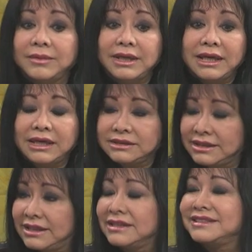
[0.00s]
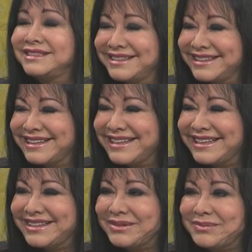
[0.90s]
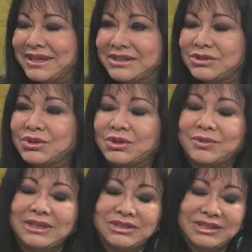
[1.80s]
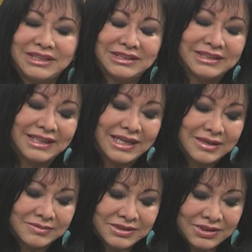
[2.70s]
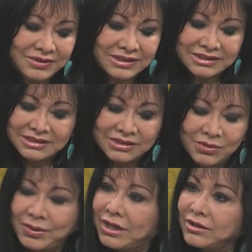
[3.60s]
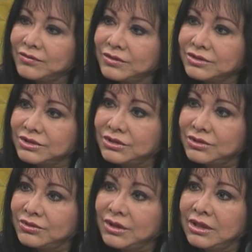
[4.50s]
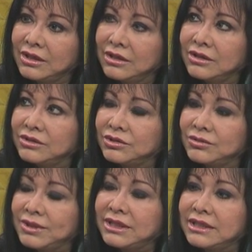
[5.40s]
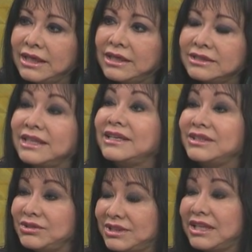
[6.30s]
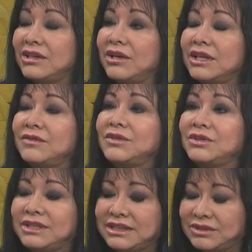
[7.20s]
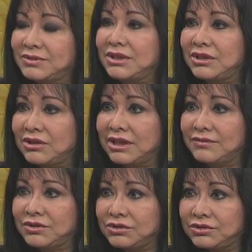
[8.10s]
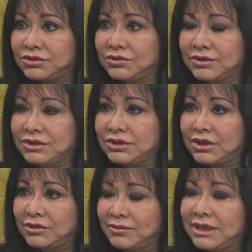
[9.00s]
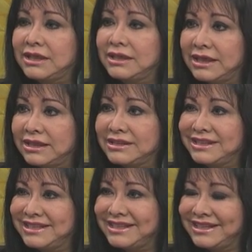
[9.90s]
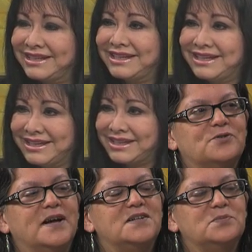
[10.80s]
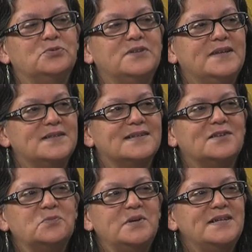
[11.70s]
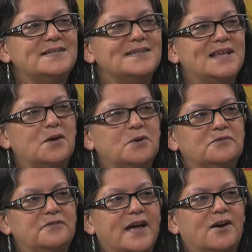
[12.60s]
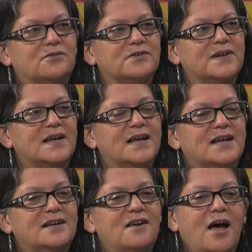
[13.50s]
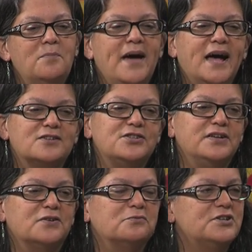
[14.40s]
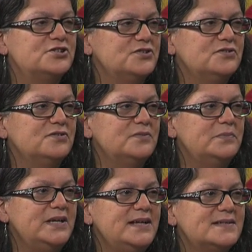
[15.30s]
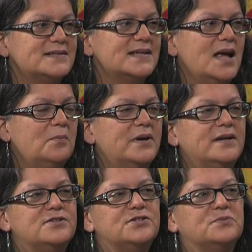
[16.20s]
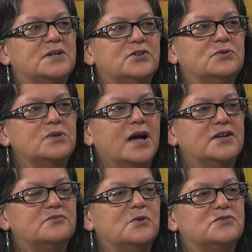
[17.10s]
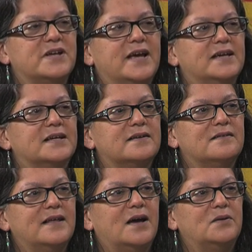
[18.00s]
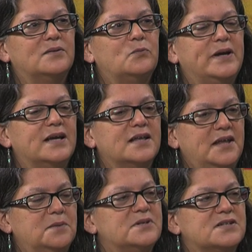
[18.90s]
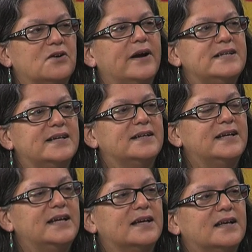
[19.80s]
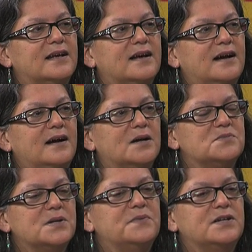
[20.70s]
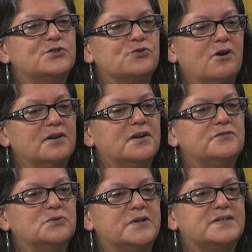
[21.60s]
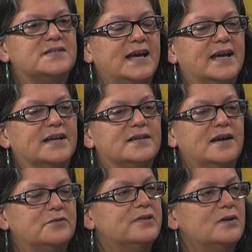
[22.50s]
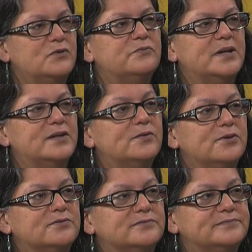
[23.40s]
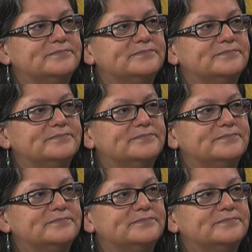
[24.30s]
And has the kids, you know, make the jewelry, teaches them. So it's just so powerful to reconnect. And you said a lot of your stories are reconnecting. Right. Trying to put these little pieces that we found, not back to the original piece, but into a new kind of mosaic that mm-hmm. we can claim as our identity. Something strong enough to withstand everything we've been through.